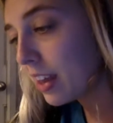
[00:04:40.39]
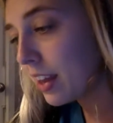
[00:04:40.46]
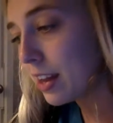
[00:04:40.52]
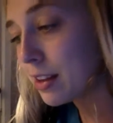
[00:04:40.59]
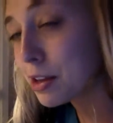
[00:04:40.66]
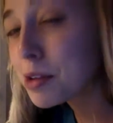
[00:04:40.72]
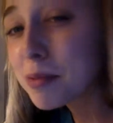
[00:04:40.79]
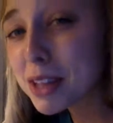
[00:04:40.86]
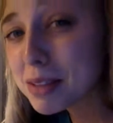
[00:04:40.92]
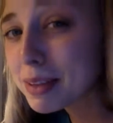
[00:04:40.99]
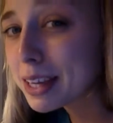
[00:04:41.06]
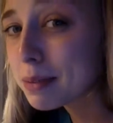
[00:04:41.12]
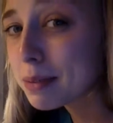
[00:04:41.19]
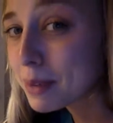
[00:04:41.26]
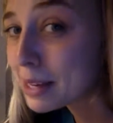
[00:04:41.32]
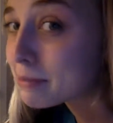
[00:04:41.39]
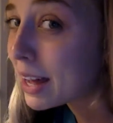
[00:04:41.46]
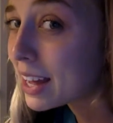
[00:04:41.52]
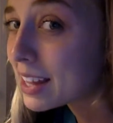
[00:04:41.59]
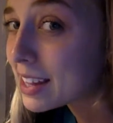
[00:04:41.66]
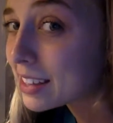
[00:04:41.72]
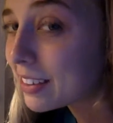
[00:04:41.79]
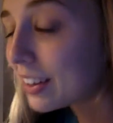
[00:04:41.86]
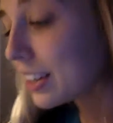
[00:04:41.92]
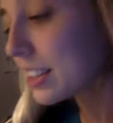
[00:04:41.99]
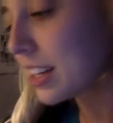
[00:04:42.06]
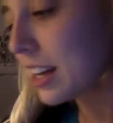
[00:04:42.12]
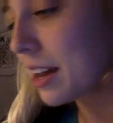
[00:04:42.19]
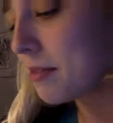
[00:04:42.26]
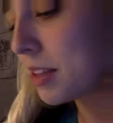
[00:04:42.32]
And humans make a big mess a lot of
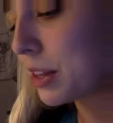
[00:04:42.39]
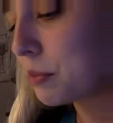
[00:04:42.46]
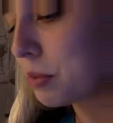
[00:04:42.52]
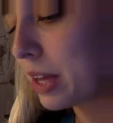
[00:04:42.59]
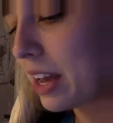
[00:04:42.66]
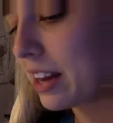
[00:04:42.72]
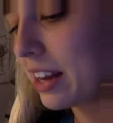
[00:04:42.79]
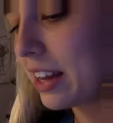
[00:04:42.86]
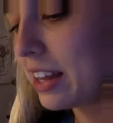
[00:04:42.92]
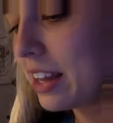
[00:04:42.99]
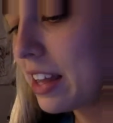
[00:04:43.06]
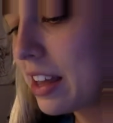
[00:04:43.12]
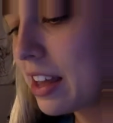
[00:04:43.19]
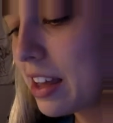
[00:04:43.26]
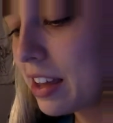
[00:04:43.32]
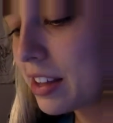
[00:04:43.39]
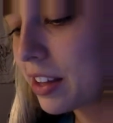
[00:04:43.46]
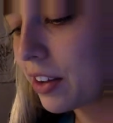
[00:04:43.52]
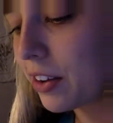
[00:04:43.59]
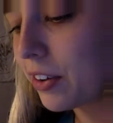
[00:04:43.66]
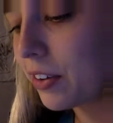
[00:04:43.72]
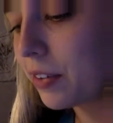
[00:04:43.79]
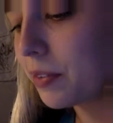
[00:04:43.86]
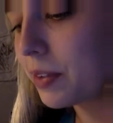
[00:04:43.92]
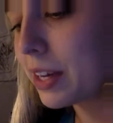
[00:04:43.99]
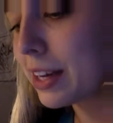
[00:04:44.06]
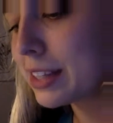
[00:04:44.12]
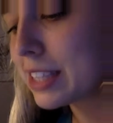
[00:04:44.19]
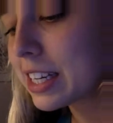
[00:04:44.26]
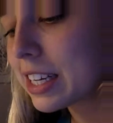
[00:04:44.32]
times on the planet. So we got
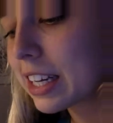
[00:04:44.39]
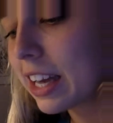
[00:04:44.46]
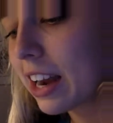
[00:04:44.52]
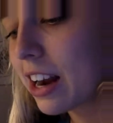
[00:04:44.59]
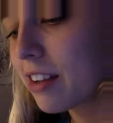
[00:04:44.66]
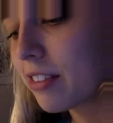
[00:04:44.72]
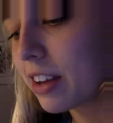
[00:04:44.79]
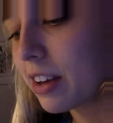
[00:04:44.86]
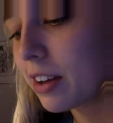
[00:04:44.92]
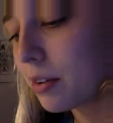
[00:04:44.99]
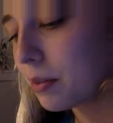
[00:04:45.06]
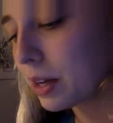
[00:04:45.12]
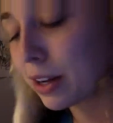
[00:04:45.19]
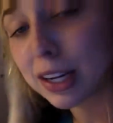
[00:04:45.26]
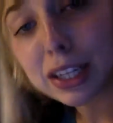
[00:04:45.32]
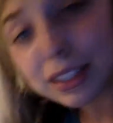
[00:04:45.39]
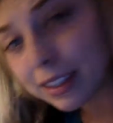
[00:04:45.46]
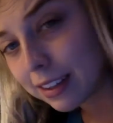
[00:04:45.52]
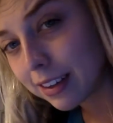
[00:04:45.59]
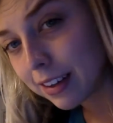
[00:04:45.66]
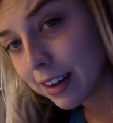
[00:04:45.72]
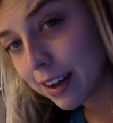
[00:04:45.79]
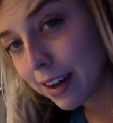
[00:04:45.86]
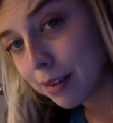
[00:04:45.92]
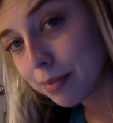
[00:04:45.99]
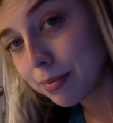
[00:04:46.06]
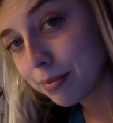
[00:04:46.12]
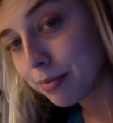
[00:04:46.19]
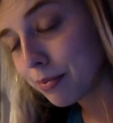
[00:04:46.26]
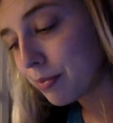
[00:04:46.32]
to take good care of it, and we got to clean it up,
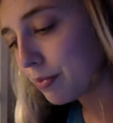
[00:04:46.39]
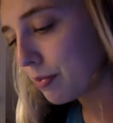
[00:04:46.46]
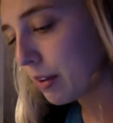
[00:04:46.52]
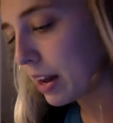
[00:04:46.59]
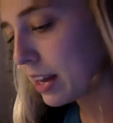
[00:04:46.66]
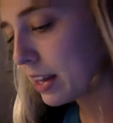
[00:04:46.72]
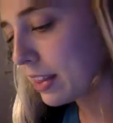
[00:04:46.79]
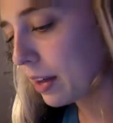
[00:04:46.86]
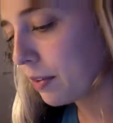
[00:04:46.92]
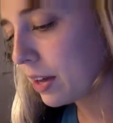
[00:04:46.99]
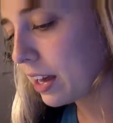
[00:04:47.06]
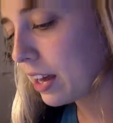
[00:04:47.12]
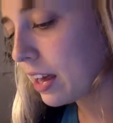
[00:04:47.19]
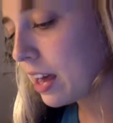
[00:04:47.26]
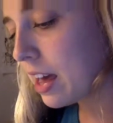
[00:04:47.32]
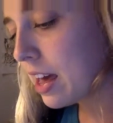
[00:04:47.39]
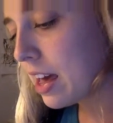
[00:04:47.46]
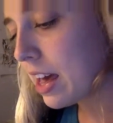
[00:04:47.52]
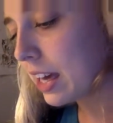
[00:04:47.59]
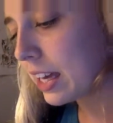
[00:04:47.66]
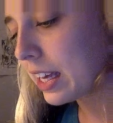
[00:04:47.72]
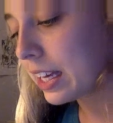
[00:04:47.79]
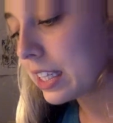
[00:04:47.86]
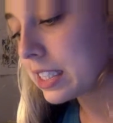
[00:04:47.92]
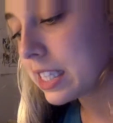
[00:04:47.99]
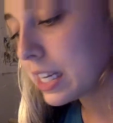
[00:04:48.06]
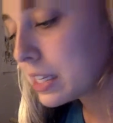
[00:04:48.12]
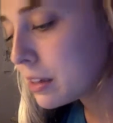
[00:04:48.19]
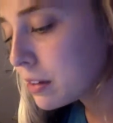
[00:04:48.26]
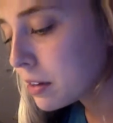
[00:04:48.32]
right? That way it can
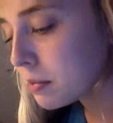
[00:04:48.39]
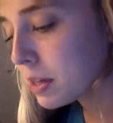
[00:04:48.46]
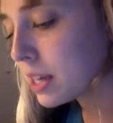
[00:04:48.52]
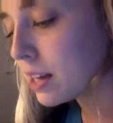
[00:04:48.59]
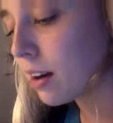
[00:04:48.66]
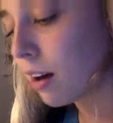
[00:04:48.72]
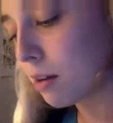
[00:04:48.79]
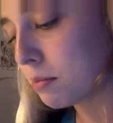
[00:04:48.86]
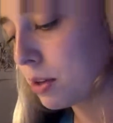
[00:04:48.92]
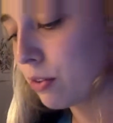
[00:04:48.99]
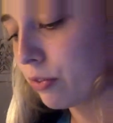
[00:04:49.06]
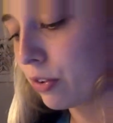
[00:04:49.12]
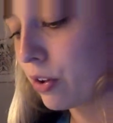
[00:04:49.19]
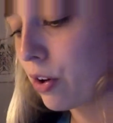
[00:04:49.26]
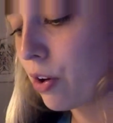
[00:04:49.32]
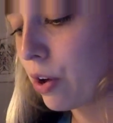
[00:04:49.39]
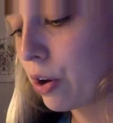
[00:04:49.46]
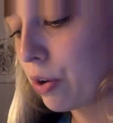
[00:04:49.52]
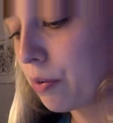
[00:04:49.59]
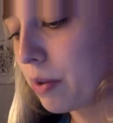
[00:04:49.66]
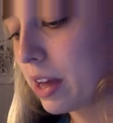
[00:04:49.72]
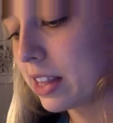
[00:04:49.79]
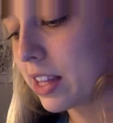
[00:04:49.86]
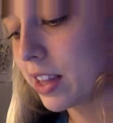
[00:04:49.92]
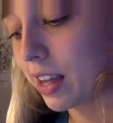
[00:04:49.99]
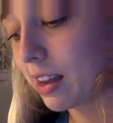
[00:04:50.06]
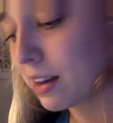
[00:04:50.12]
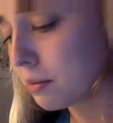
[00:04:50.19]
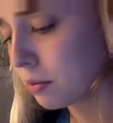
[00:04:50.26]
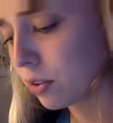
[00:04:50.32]
continue to be our beautiful home and these
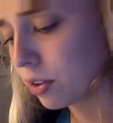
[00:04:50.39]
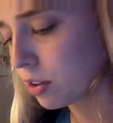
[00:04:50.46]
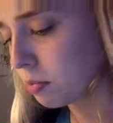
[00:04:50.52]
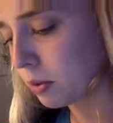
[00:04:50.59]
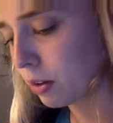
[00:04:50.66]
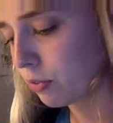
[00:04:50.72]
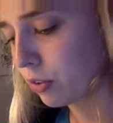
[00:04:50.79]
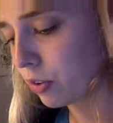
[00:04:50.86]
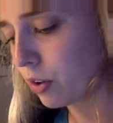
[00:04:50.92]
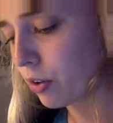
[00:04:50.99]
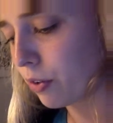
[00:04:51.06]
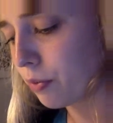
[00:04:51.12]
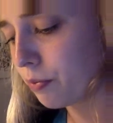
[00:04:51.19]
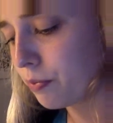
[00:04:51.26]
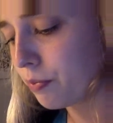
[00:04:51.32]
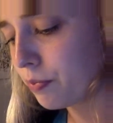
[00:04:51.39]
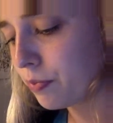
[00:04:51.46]
animals' beautiful home.